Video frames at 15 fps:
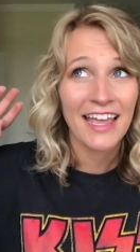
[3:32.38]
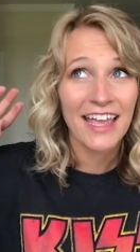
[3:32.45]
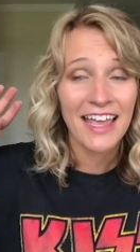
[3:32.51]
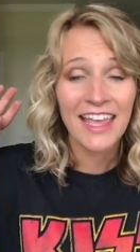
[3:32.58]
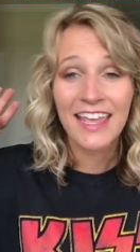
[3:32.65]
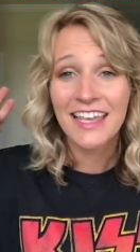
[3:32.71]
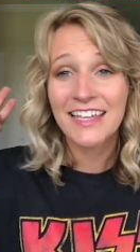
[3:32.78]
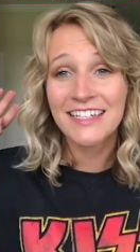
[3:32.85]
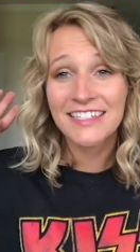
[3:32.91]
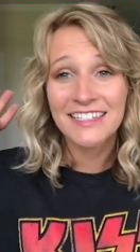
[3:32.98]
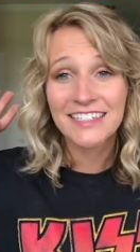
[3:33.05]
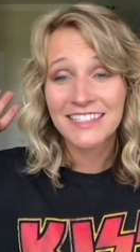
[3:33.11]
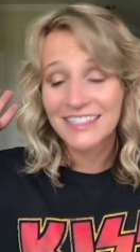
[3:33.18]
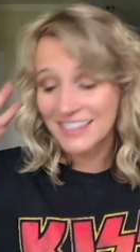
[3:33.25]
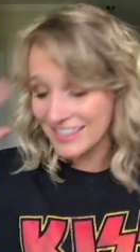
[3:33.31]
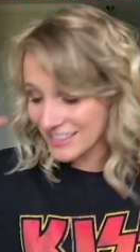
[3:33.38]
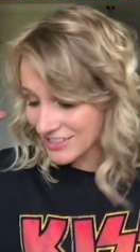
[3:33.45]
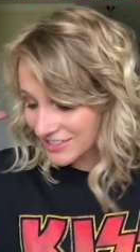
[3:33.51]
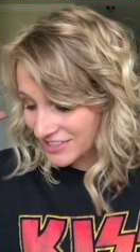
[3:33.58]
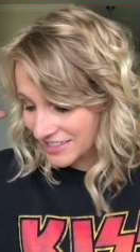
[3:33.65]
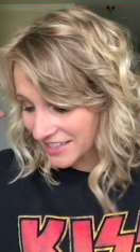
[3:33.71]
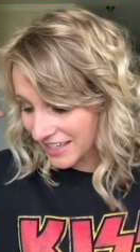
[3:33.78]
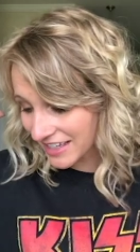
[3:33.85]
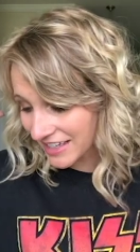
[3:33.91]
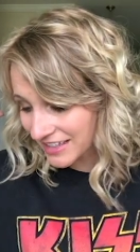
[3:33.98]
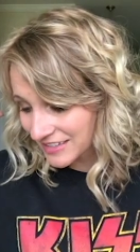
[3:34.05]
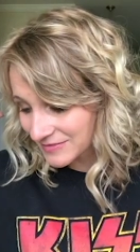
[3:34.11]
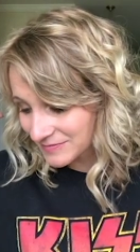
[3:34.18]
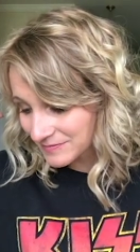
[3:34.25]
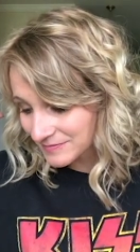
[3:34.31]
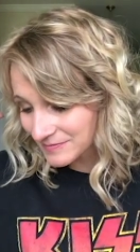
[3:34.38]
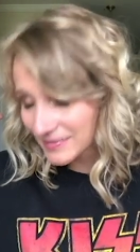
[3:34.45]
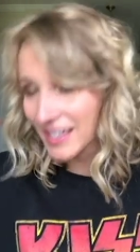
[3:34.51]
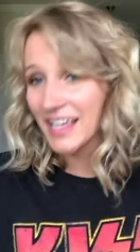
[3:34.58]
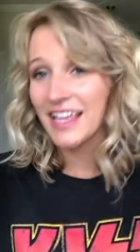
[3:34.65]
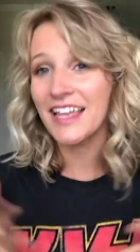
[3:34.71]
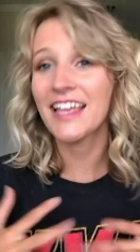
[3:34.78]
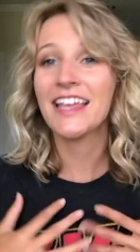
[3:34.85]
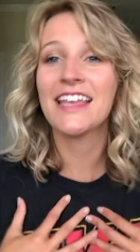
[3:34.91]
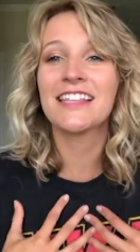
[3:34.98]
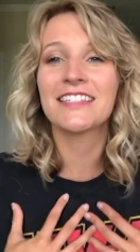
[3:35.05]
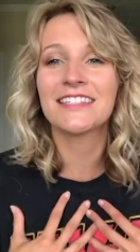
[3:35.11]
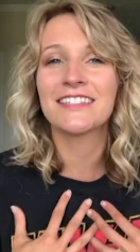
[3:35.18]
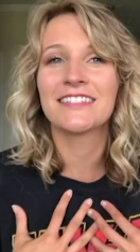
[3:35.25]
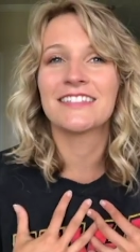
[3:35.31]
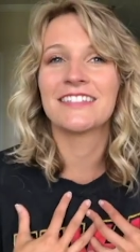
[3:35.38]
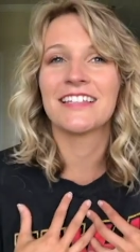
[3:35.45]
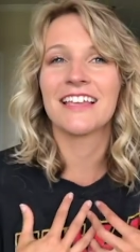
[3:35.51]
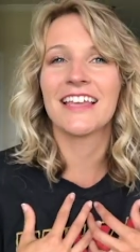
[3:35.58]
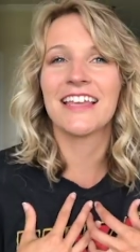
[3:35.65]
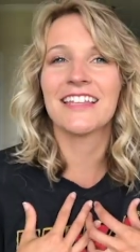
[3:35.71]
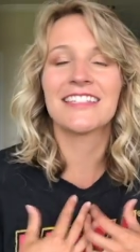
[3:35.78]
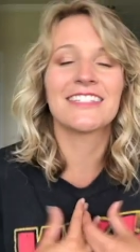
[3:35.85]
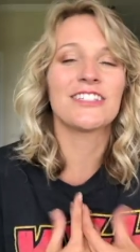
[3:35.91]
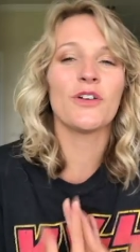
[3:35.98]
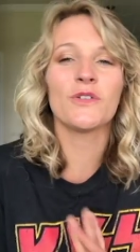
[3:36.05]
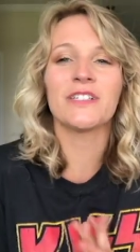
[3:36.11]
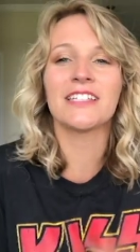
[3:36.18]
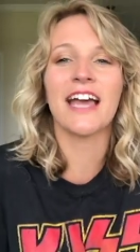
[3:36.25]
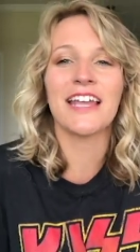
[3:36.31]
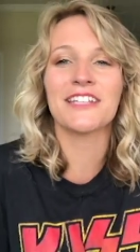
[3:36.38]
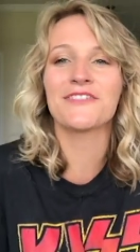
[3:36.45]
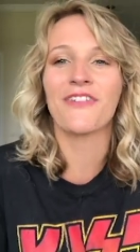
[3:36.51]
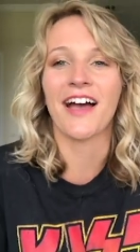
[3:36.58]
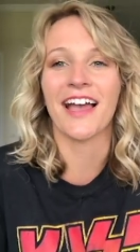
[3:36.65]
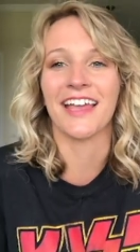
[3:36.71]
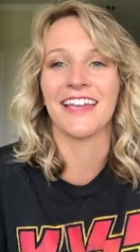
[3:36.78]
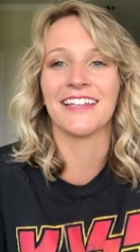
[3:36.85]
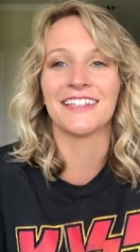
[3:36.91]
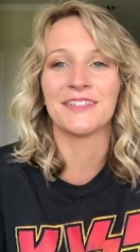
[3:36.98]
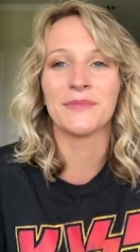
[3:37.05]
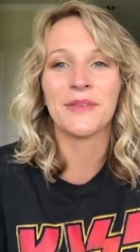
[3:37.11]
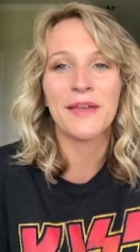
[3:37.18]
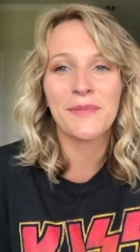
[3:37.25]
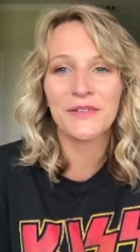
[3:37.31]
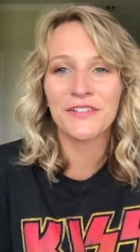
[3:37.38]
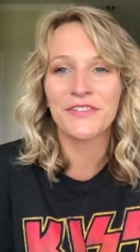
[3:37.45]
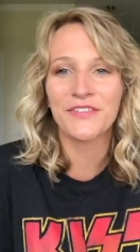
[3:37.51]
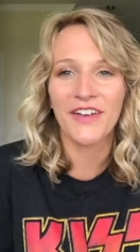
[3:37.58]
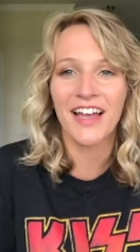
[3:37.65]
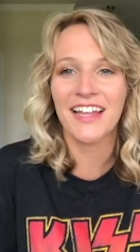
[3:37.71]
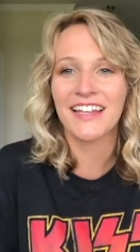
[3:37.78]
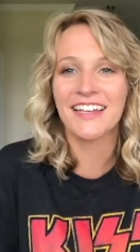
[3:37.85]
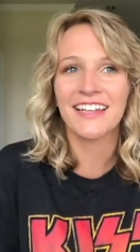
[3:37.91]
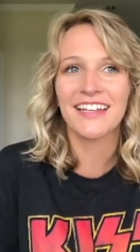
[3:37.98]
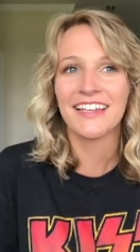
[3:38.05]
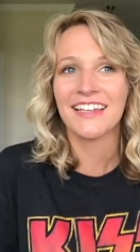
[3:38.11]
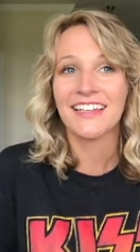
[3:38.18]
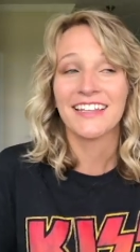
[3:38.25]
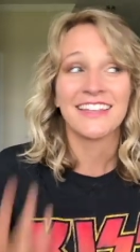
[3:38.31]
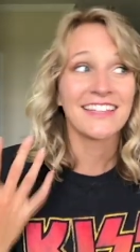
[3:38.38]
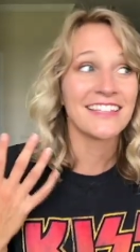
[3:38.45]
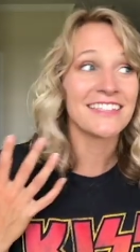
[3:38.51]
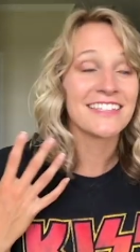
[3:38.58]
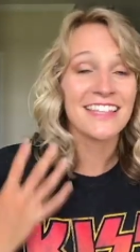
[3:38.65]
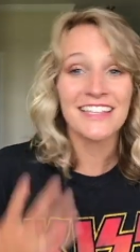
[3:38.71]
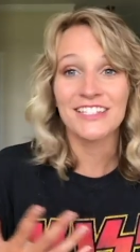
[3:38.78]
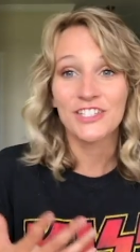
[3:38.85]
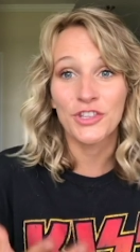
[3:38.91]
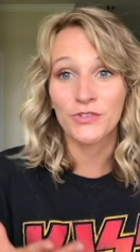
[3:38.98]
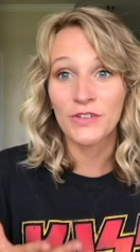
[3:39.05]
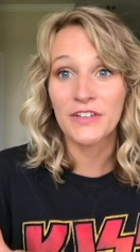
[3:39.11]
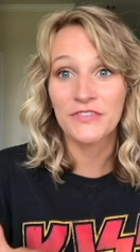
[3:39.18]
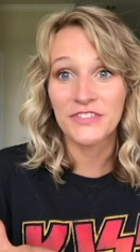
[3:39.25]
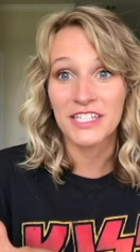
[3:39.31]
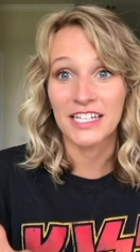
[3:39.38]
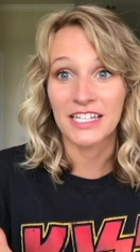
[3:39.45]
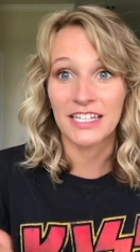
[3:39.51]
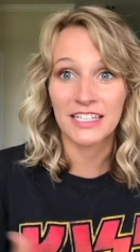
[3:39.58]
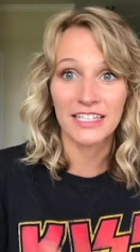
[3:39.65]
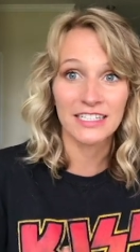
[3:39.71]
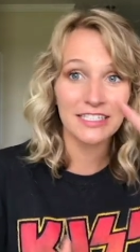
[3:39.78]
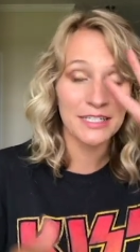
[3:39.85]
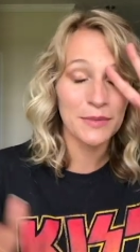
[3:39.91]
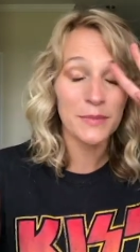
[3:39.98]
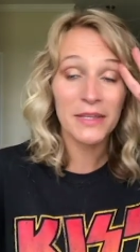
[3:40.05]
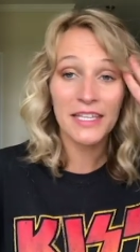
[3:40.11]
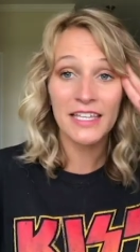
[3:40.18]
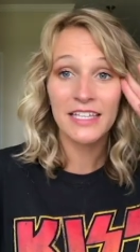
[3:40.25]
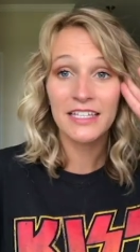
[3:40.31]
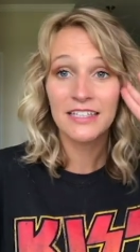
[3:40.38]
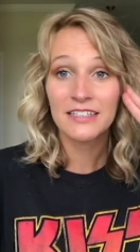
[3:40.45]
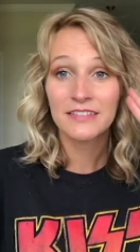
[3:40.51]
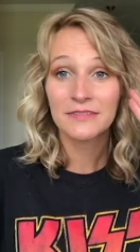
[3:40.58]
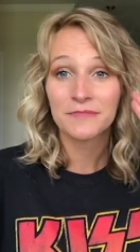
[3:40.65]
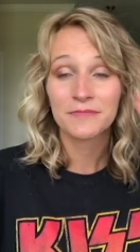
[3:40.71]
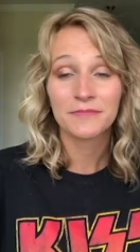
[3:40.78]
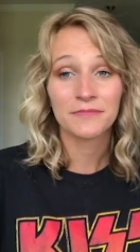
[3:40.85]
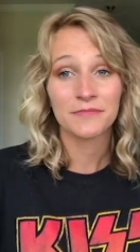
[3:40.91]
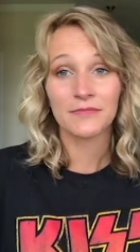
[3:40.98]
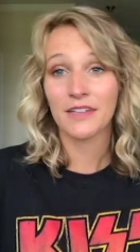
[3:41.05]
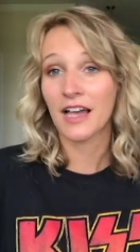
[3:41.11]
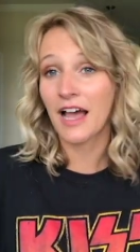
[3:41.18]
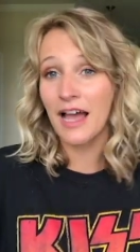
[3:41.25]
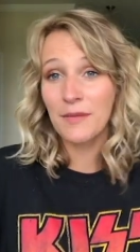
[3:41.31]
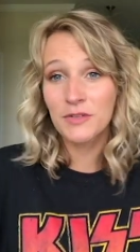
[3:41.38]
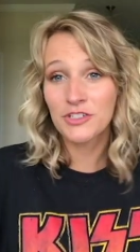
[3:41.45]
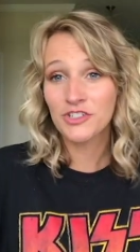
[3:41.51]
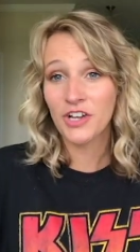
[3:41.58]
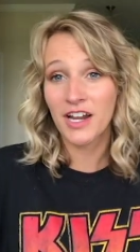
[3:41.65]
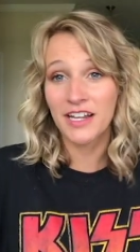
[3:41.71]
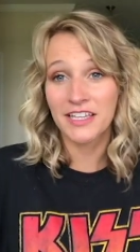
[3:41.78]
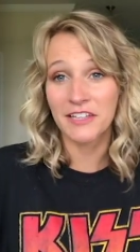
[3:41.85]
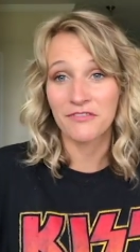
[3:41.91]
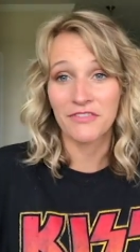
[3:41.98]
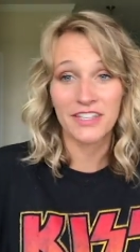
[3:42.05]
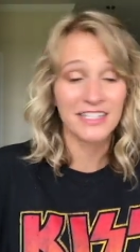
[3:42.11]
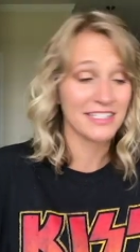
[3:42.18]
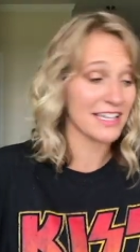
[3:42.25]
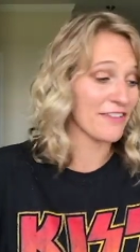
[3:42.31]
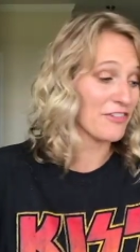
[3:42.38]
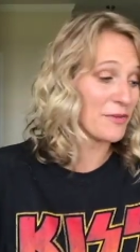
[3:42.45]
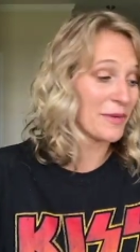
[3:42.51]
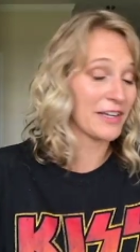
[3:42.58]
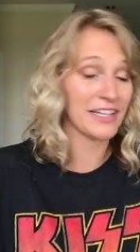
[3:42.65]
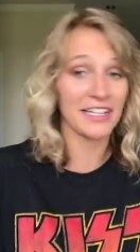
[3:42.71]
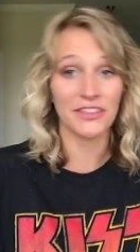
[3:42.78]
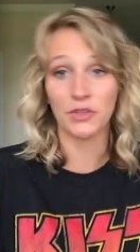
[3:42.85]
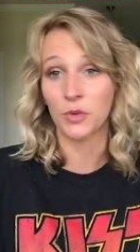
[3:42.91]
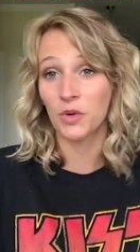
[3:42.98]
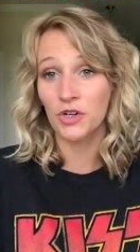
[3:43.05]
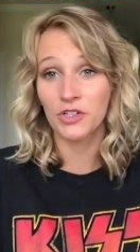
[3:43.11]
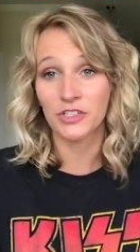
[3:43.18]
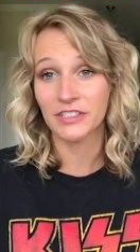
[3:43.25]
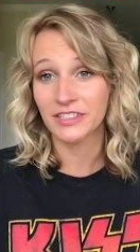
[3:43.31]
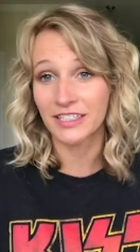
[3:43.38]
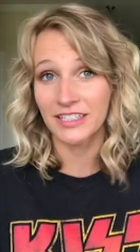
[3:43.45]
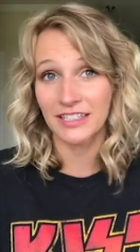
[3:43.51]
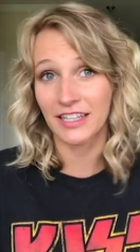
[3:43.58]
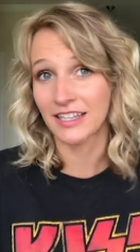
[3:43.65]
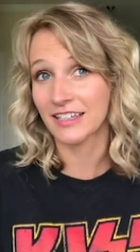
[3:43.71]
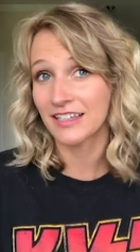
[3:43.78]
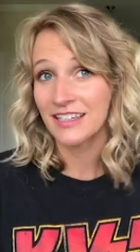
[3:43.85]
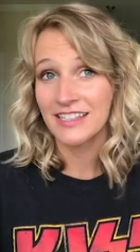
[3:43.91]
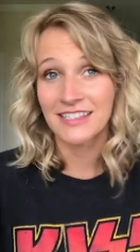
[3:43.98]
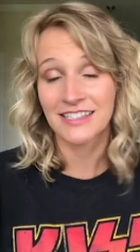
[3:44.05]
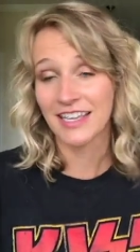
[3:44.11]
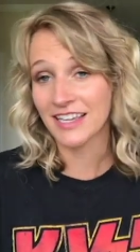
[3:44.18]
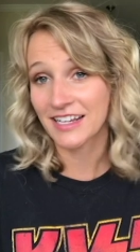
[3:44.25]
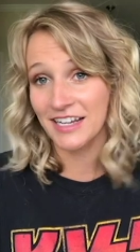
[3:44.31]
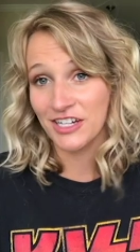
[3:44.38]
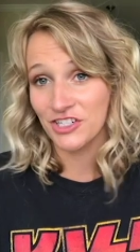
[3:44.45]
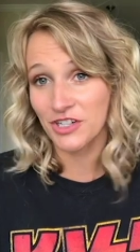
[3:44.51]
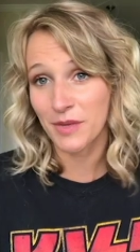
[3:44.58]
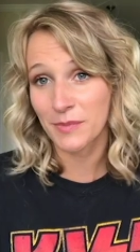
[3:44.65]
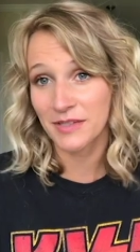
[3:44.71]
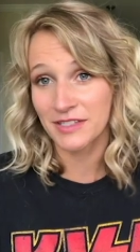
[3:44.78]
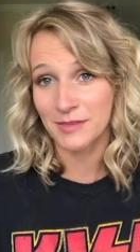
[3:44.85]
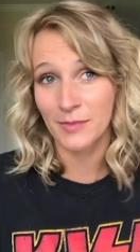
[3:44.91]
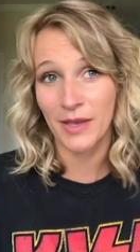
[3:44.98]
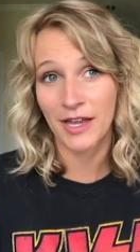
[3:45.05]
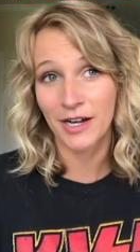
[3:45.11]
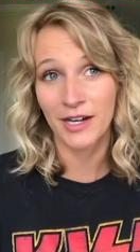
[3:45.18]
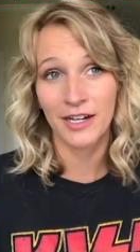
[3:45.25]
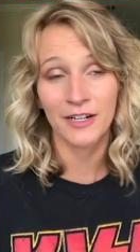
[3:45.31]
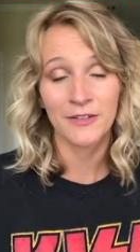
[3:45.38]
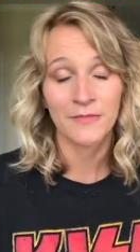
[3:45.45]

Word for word: And it's just like, it's, it's so satisfying to be able to find these things thrifted. Like to me, I'm just trying to convince everybody in the world that like secondhand shopping's better.